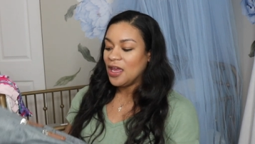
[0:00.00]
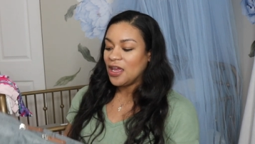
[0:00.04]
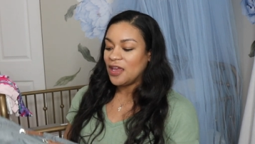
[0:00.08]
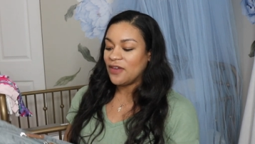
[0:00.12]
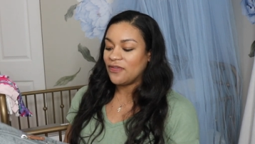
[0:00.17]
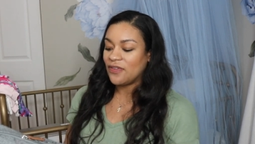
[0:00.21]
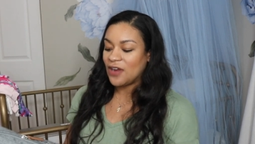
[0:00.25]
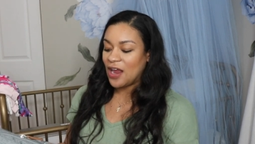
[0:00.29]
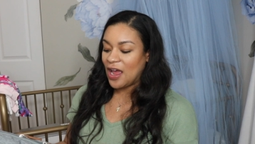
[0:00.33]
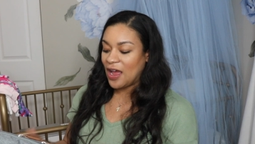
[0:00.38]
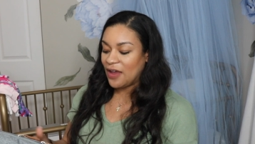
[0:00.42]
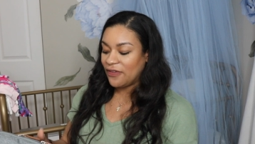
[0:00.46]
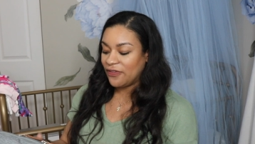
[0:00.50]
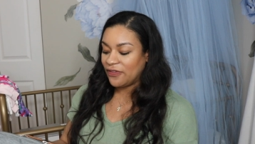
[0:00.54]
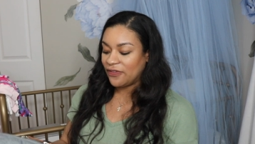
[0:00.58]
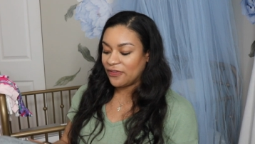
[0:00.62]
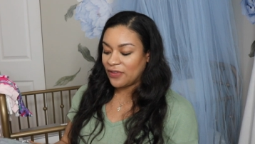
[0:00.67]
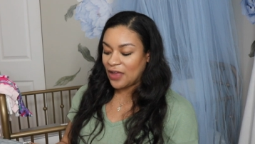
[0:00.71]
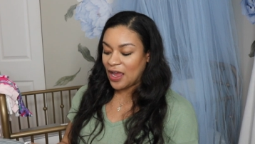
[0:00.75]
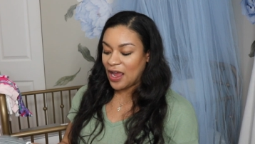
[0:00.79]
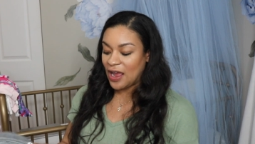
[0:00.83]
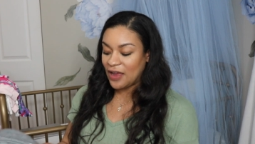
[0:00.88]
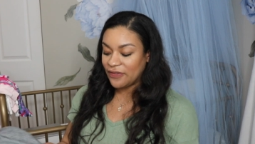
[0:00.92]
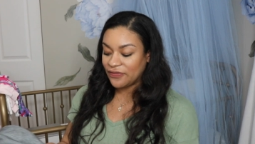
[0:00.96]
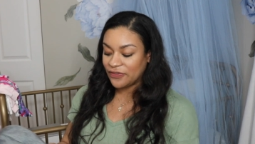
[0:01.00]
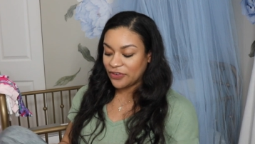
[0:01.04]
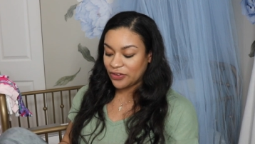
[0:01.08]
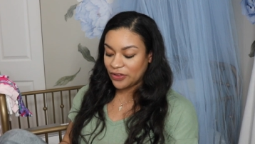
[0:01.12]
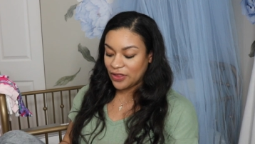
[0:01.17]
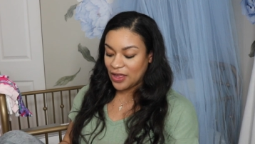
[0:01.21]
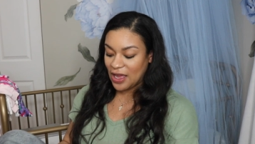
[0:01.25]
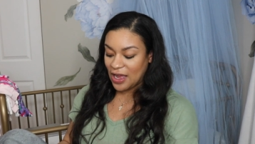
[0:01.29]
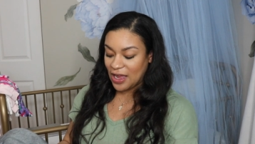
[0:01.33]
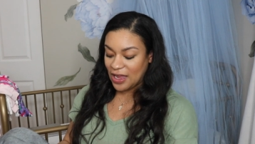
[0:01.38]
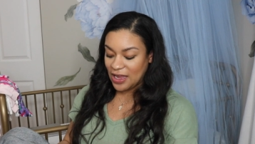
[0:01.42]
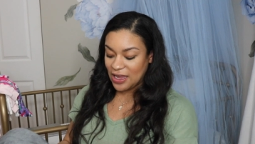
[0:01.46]
even af after
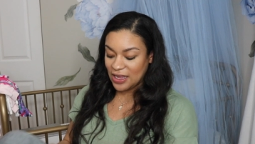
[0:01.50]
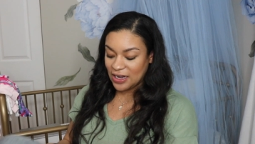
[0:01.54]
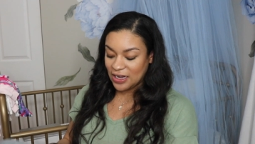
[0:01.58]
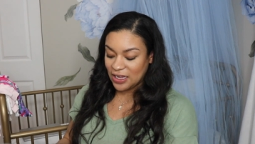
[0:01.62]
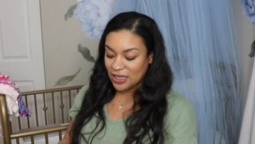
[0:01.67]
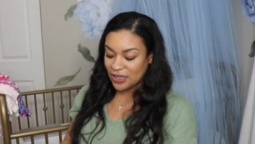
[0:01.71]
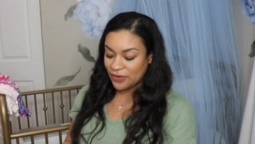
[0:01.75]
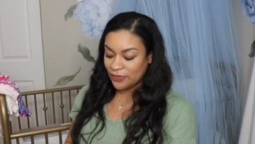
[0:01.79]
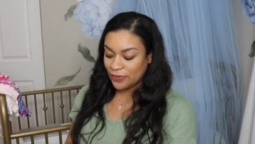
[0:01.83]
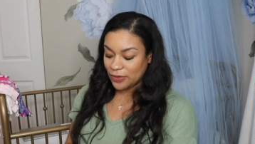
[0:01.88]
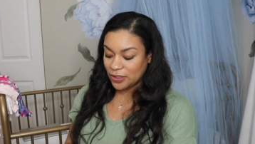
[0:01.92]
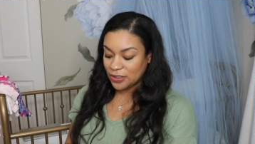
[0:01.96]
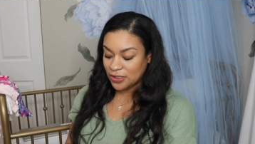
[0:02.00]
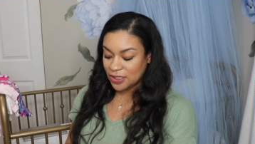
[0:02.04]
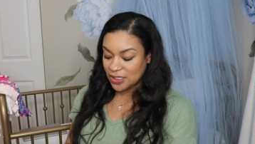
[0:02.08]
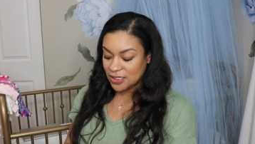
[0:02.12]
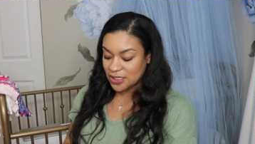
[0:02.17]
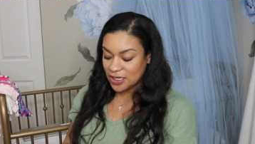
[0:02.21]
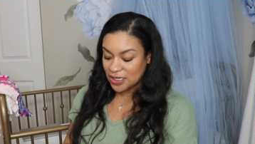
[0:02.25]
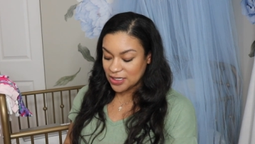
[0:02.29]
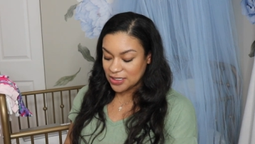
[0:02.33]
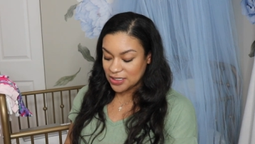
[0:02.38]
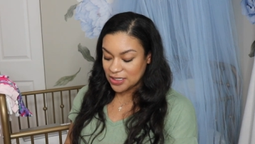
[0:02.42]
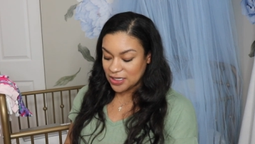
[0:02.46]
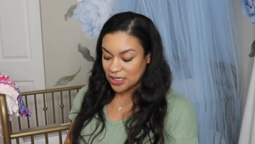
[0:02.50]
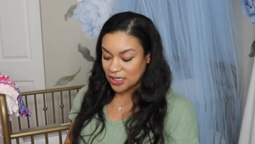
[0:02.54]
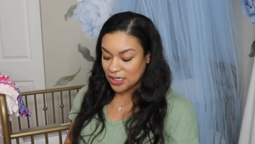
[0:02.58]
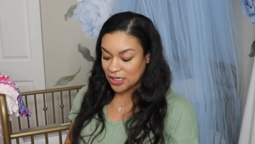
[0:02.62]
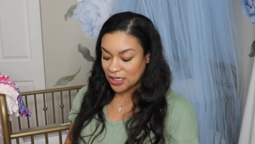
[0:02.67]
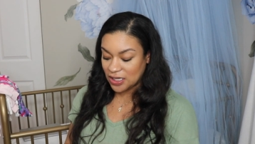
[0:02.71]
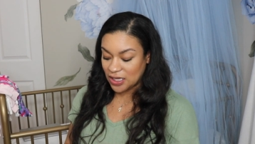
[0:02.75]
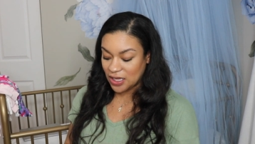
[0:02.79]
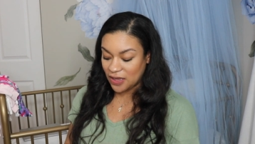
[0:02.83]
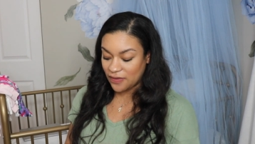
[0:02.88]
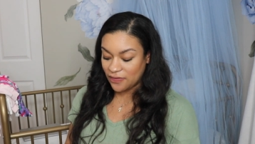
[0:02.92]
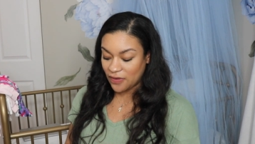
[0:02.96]
that. And it really
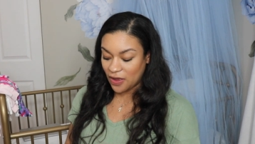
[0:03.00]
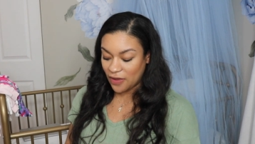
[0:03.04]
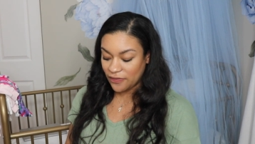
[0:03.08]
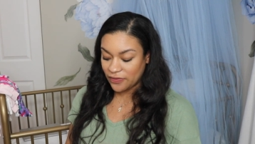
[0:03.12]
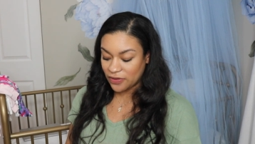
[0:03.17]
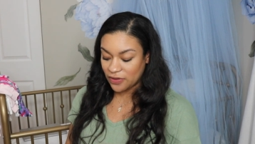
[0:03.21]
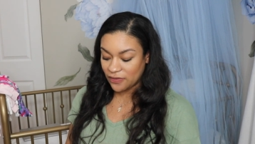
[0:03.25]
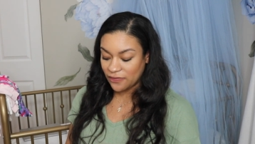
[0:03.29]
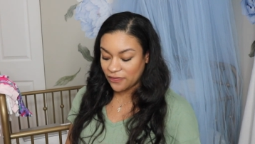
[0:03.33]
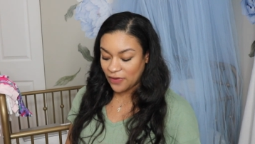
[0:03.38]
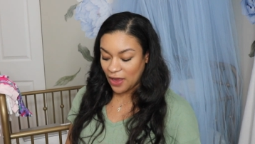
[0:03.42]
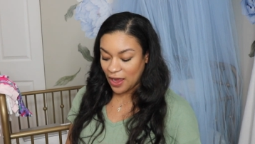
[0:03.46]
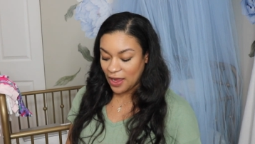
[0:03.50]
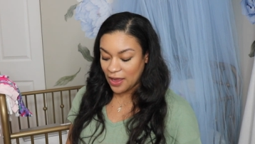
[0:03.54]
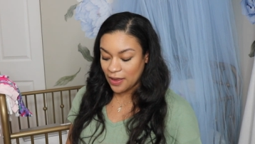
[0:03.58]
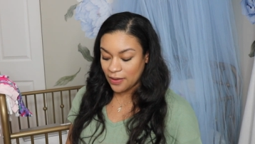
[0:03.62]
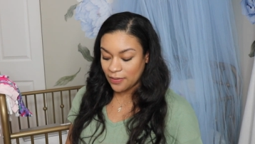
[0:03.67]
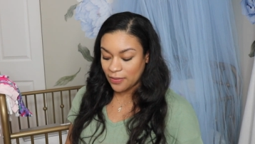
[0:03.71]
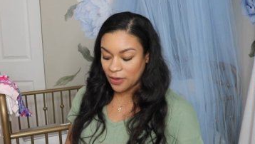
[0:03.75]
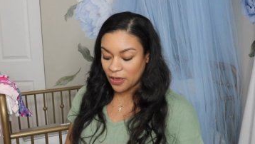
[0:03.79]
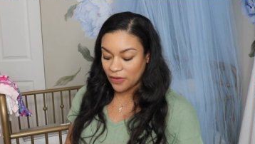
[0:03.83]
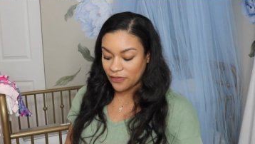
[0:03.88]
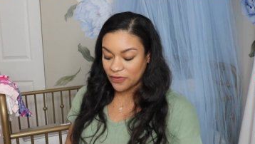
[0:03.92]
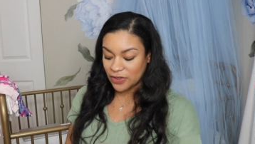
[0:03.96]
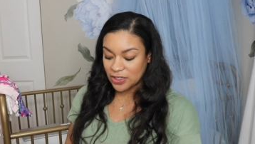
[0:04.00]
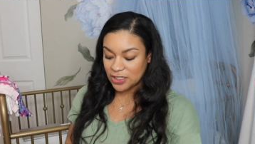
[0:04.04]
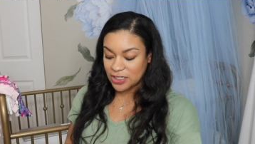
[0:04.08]
doesn't give off the vibe of a